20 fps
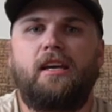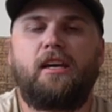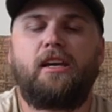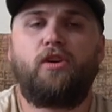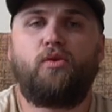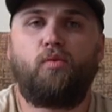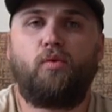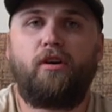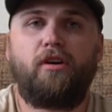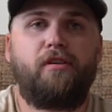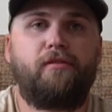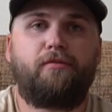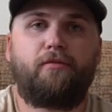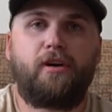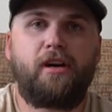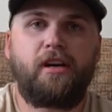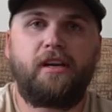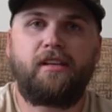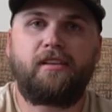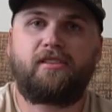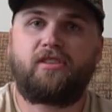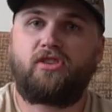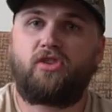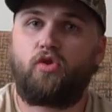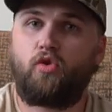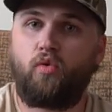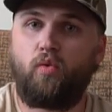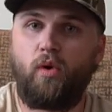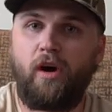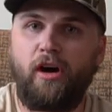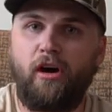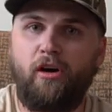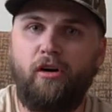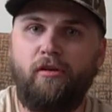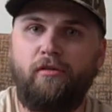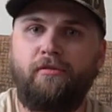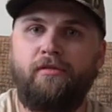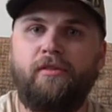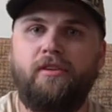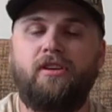It would have raised
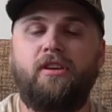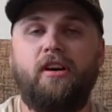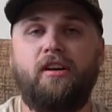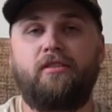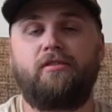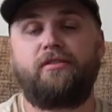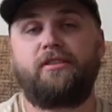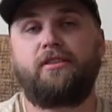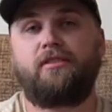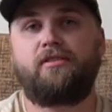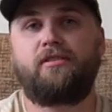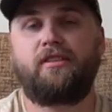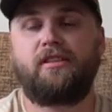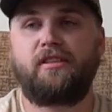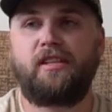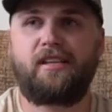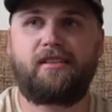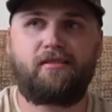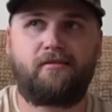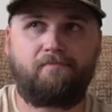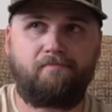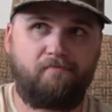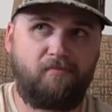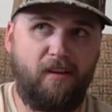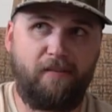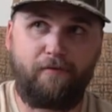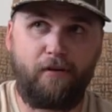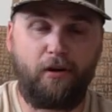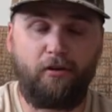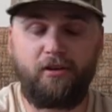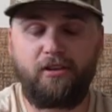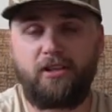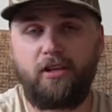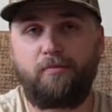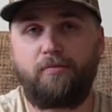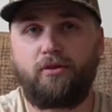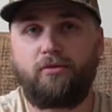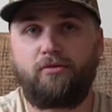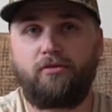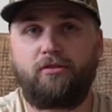12 ducklings, and that's a fairly
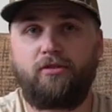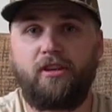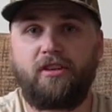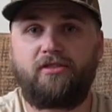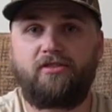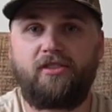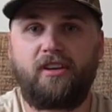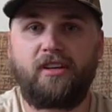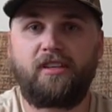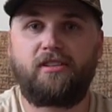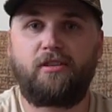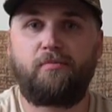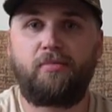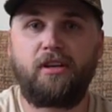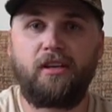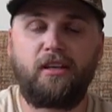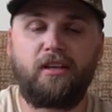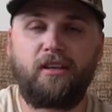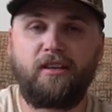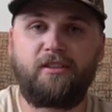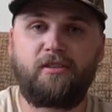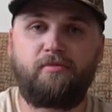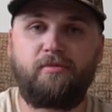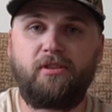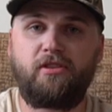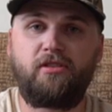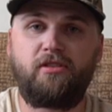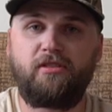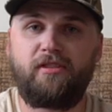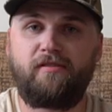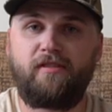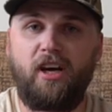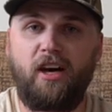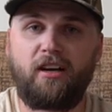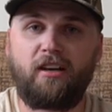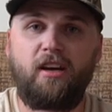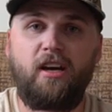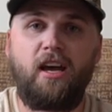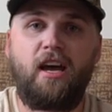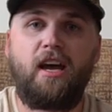typical clutch size depending on the species of
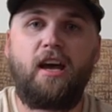duck.